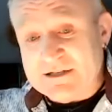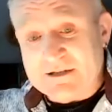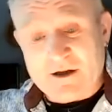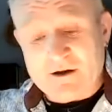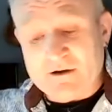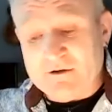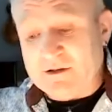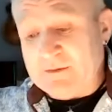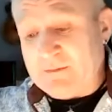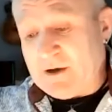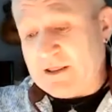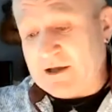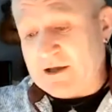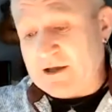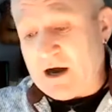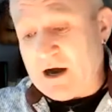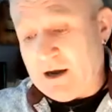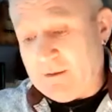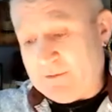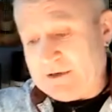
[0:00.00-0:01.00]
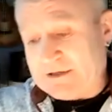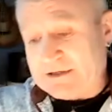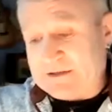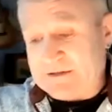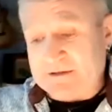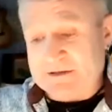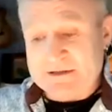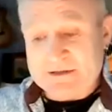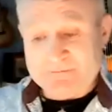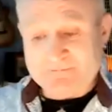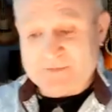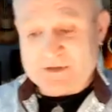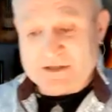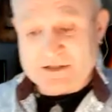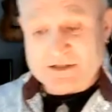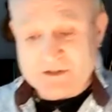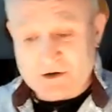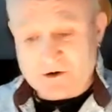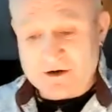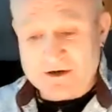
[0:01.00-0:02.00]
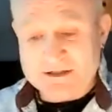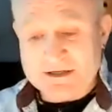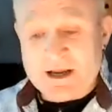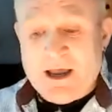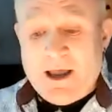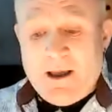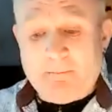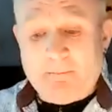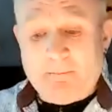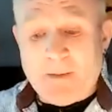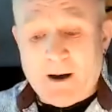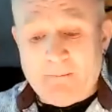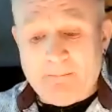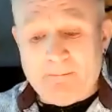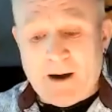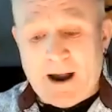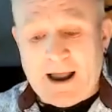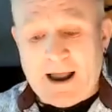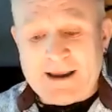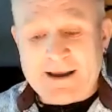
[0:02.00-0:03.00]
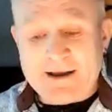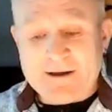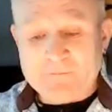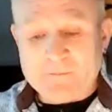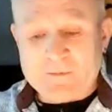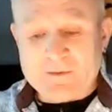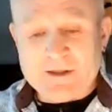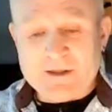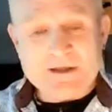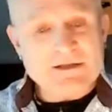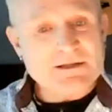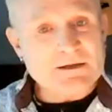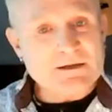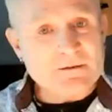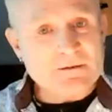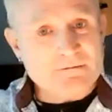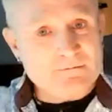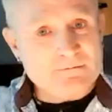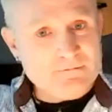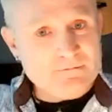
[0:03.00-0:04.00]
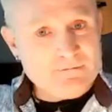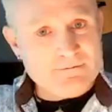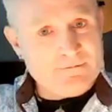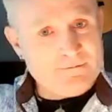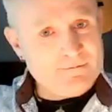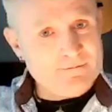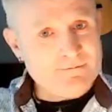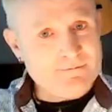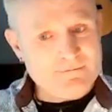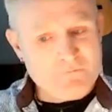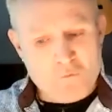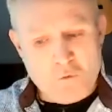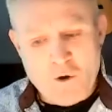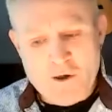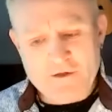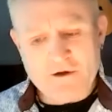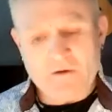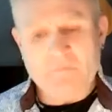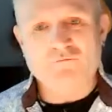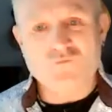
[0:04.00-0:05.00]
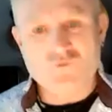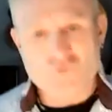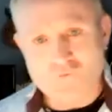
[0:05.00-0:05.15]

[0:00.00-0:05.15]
not only by the commas and the thesaurus, but by this rhythm.